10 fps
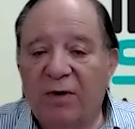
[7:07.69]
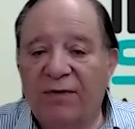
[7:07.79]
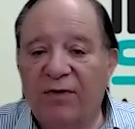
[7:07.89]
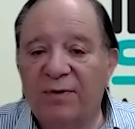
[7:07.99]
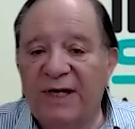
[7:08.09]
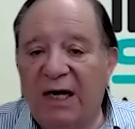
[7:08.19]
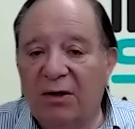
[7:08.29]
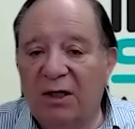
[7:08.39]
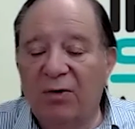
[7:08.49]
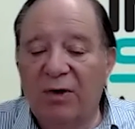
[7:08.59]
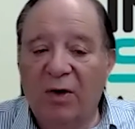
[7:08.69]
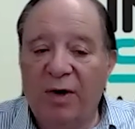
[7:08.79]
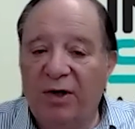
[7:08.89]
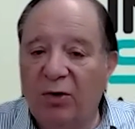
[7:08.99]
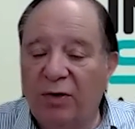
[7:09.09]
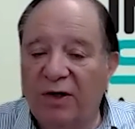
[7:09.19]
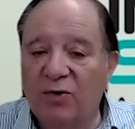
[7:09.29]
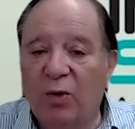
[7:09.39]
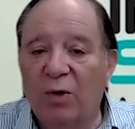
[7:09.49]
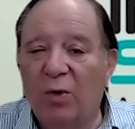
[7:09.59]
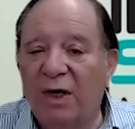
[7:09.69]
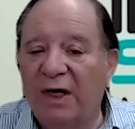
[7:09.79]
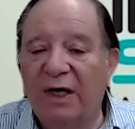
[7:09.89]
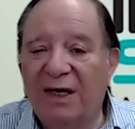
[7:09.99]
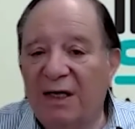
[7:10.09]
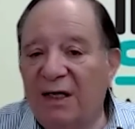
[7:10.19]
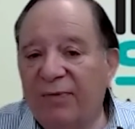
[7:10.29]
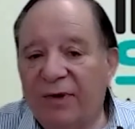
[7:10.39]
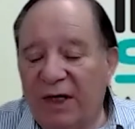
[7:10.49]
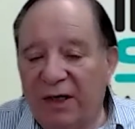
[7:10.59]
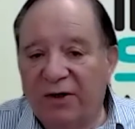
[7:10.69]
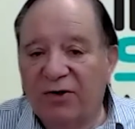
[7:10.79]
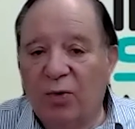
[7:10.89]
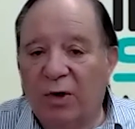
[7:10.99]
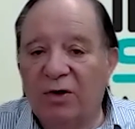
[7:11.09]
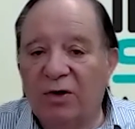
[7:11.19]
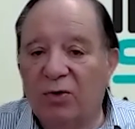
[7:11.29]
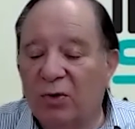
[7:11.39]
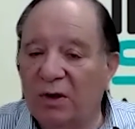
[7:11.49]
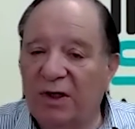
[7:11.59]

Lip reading: firms out there who know how to do things one way, and there's one tool.